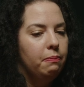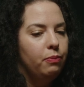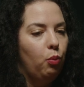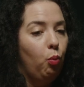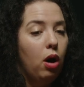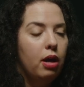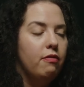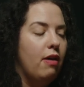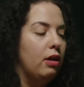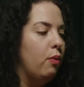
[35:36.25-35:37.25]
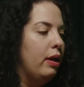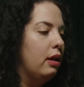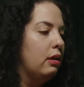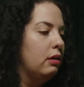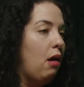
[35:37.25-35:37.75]
one,
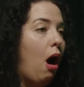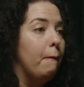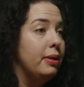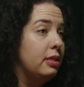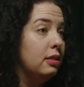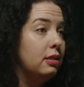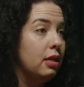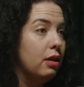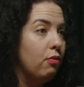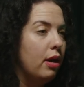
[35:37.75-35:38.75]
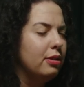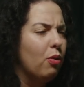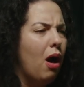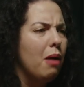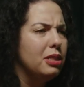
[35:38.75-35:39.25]
evaluating competency, right? So
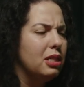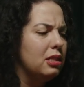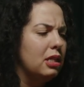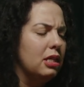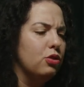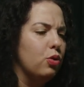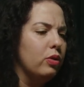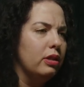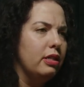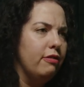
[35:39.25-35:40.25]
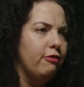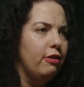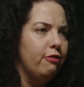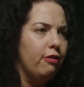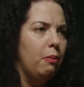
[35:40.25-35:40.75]
competency is totally
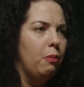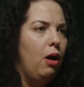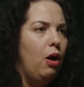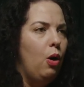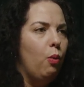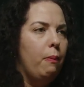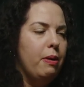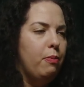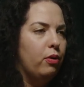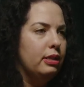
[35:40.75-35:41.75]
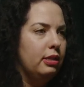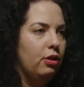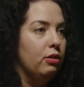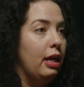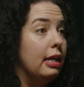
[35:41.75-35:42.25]
different from what people
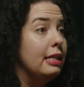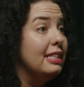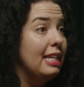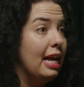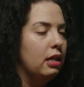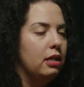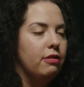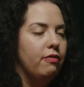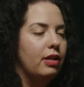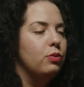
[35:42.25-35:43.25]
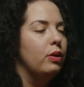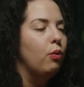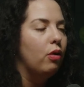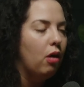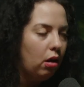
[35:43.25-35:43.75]
consider like an insanity defense. We
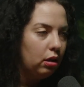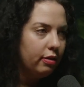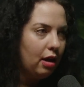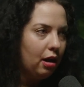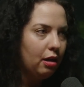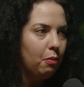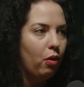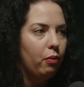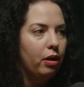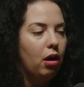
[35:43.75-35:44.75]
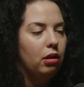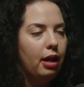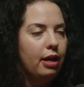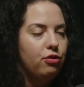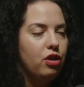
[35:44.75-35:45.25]
don't call it that anymore. We call it
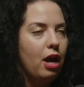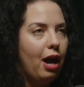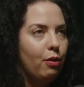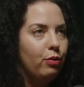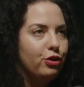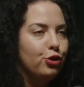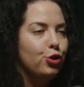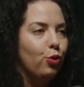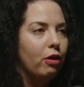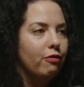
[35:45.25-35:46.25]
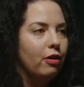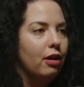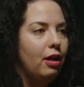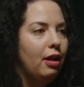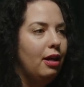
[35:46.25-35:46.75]
N.G.I, which is short for
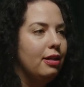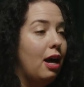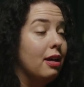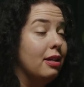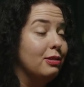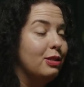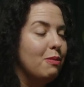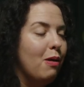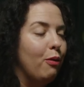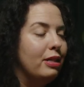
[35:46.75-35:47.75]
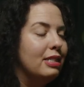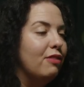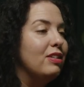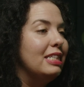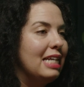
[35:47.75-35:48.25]
not guilty by reason
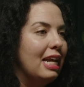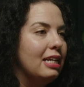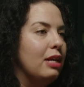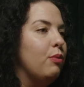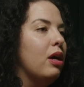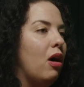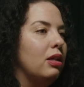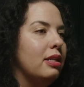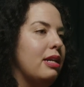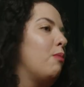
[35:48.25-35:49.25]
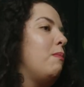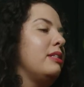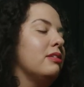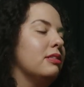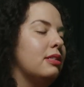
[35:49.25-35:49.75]
of insanity. We call it now
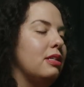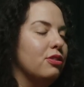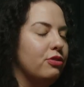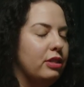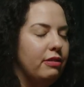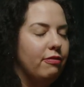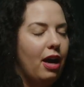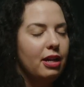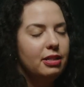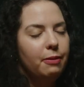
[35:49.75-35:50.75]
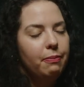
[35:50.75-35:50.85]
mental disease or defect.